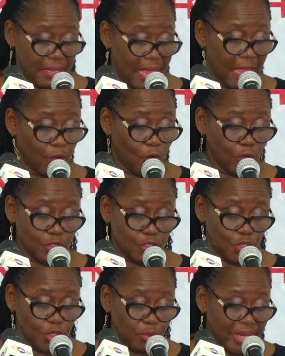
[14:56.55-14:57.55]
and
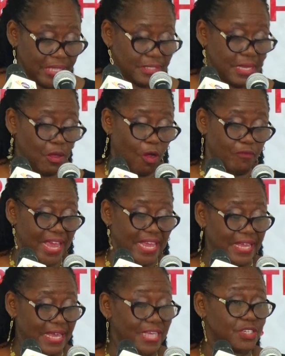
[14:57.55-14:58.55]
continuity of
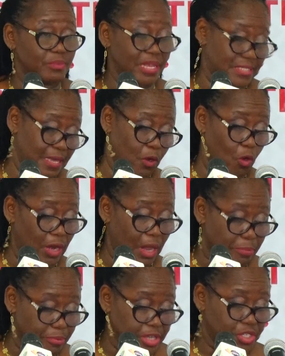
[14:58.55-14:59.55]
engagement and
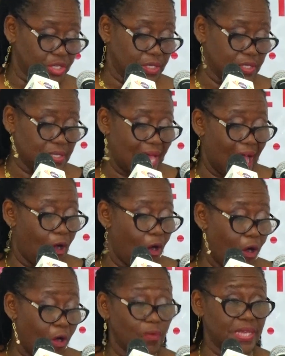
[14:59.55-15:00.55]
collaborations are
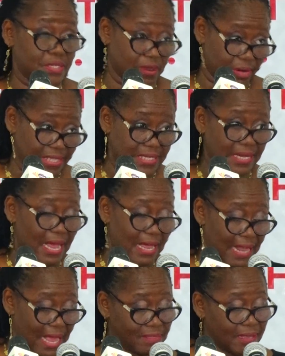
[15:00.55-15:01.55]
always
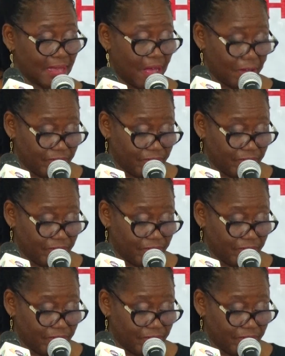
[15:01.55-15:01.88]
critical ethical